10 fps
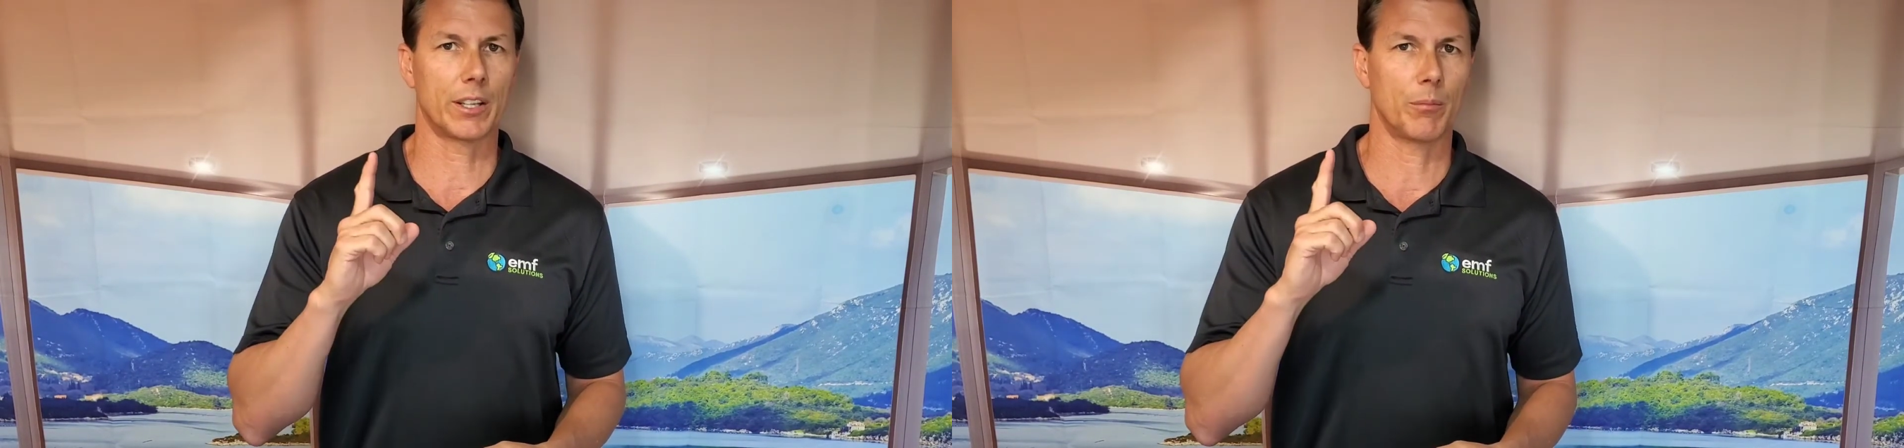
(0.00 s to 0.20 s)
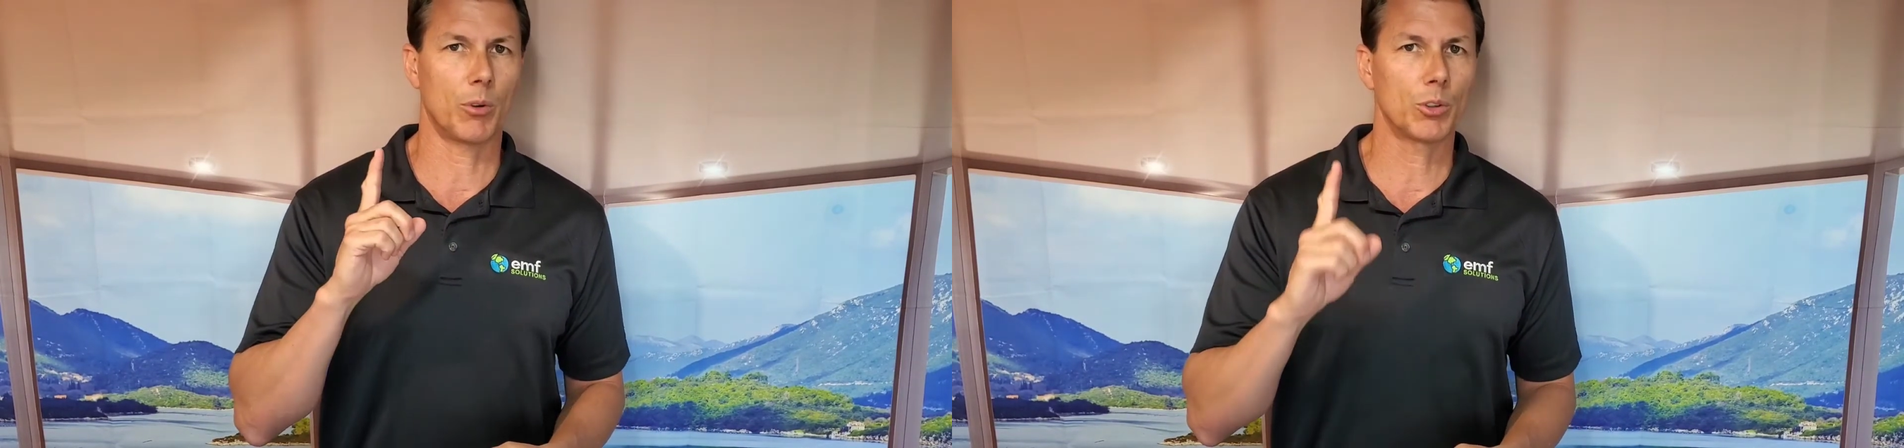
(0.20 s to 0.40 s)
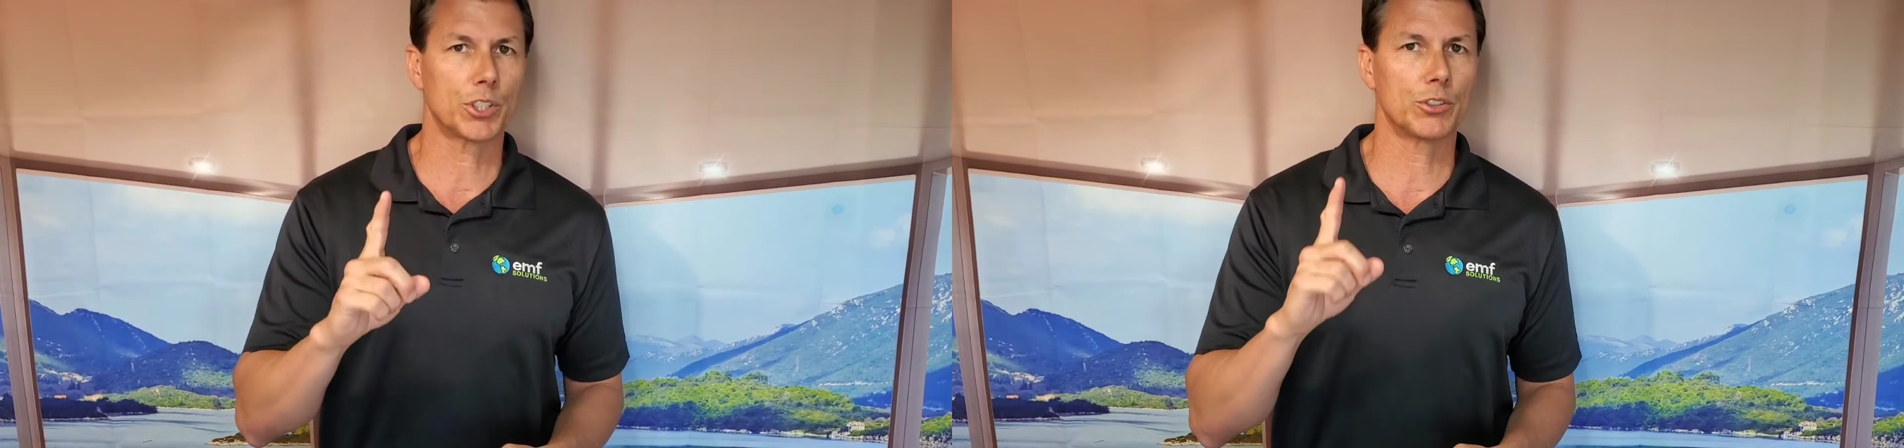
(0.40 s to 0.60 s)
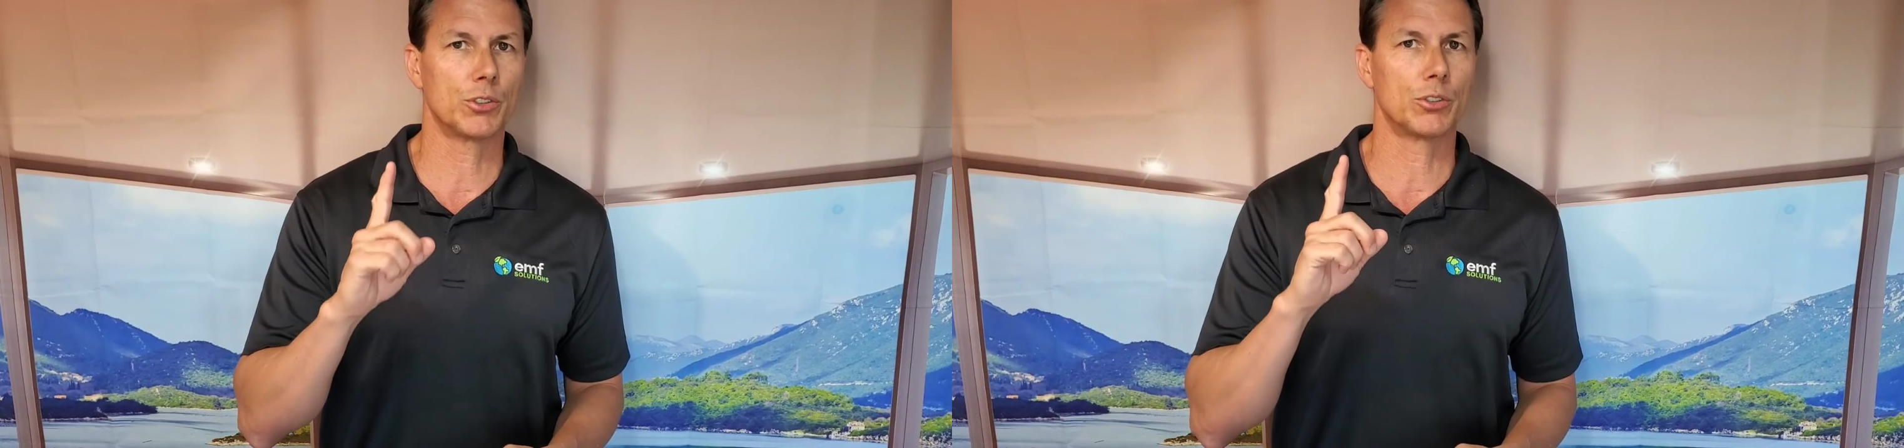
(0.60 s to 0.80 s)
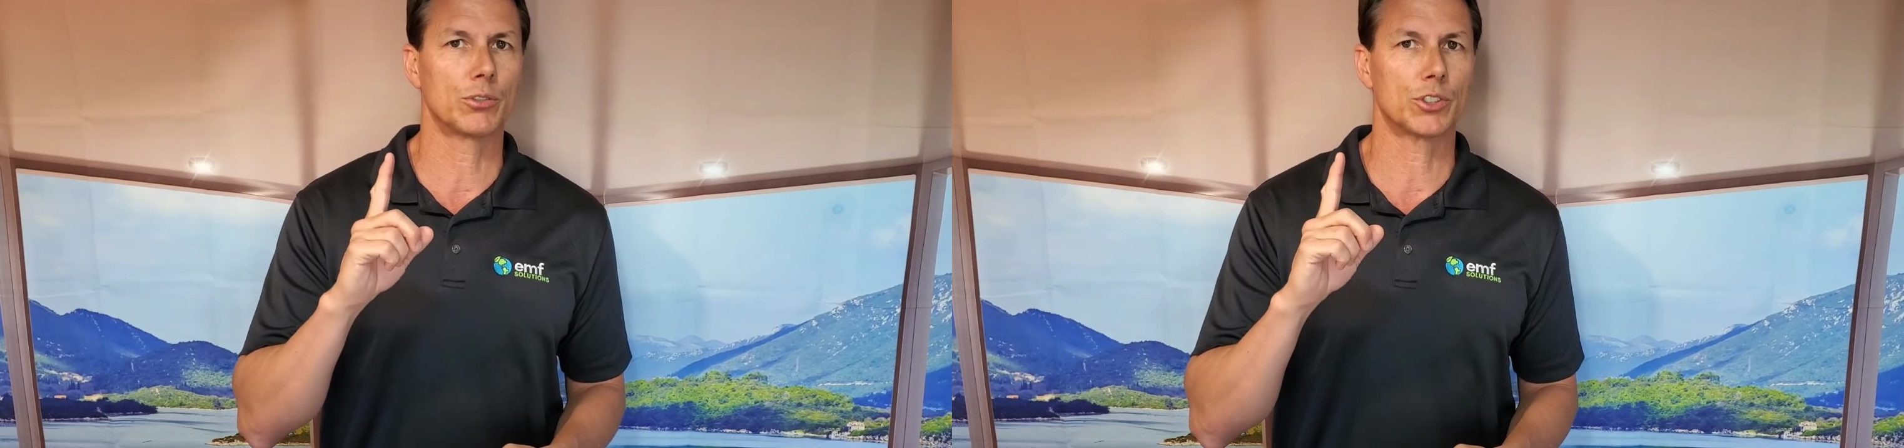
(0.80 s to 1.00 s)

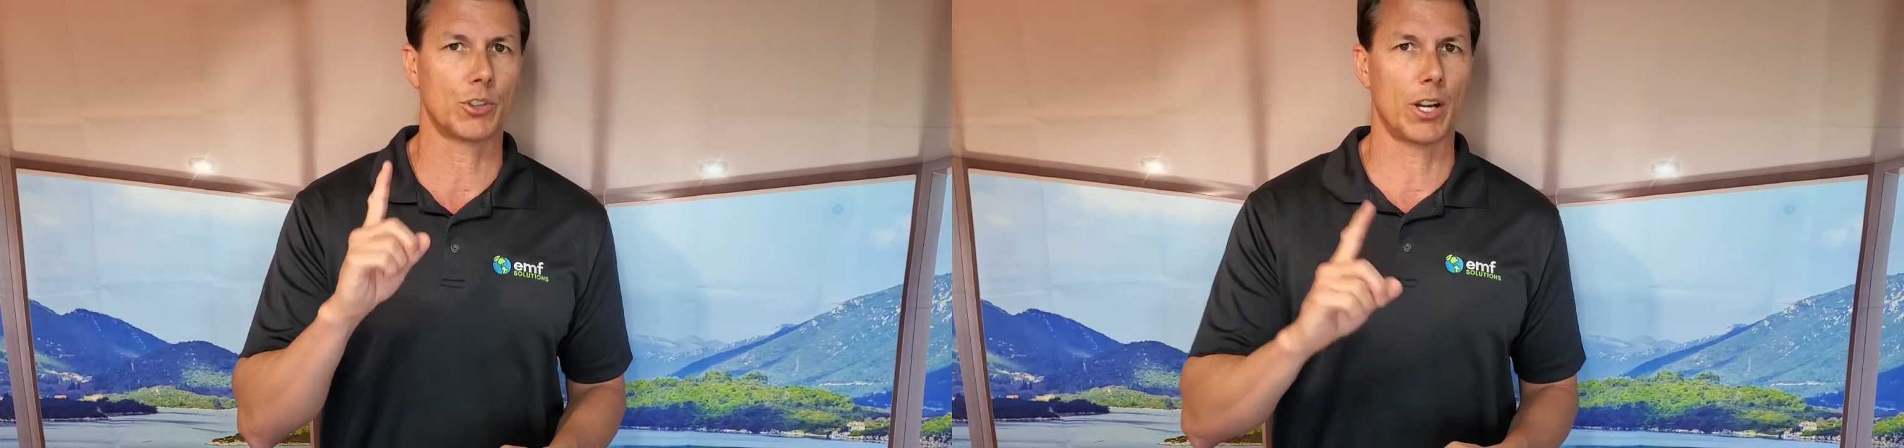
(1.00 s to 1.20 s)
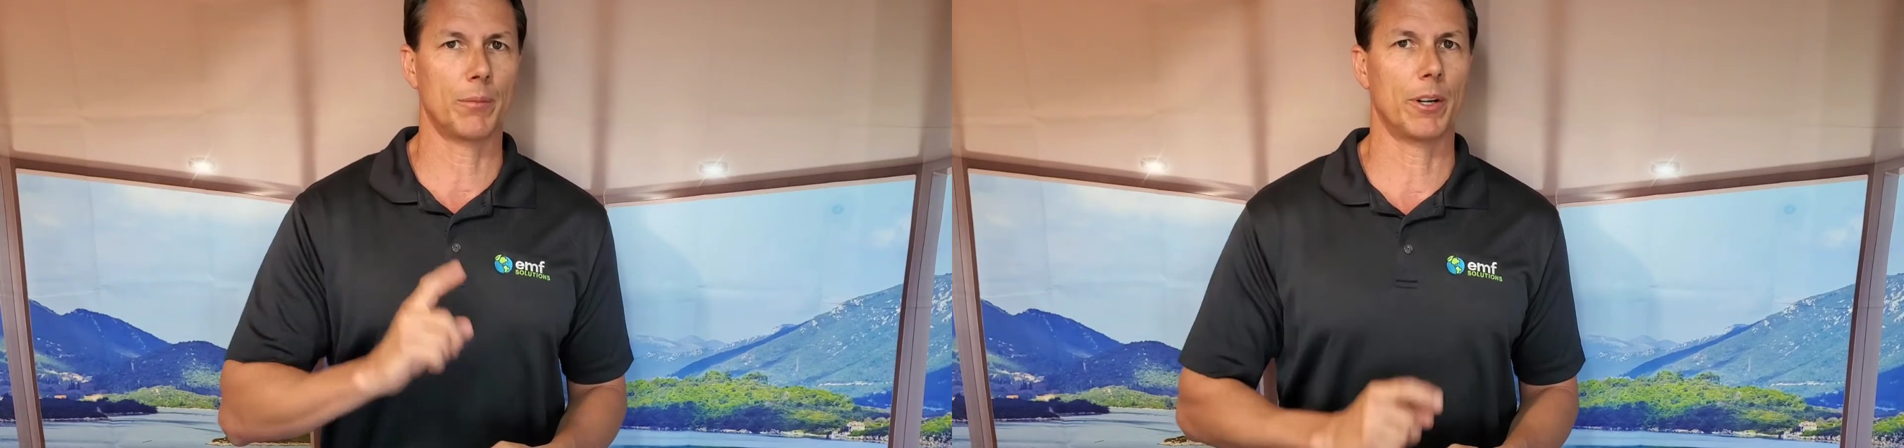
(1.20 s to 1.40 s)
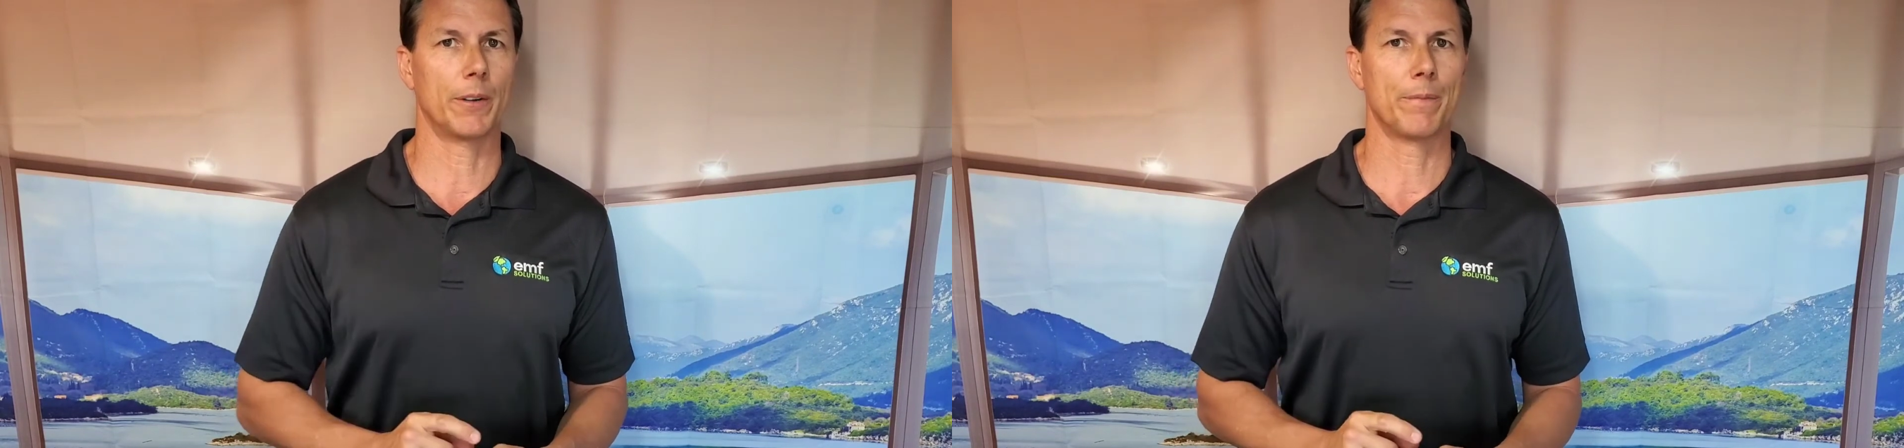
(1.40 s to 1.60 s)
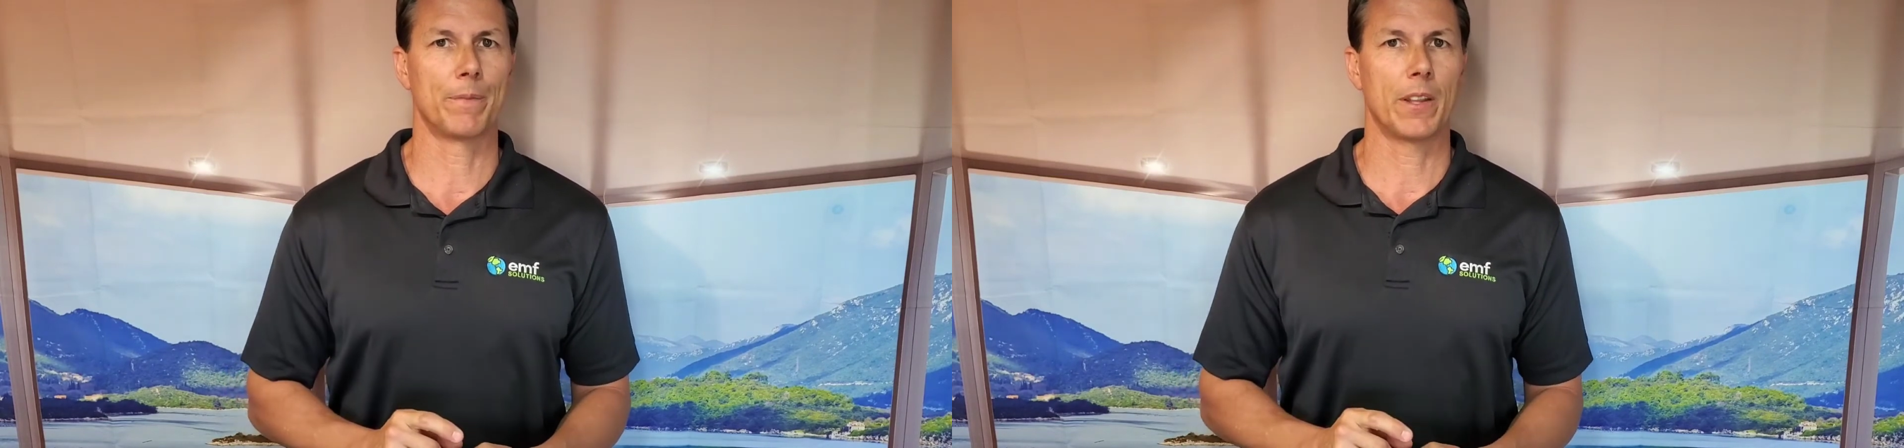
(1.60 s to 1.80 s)
emotional trauma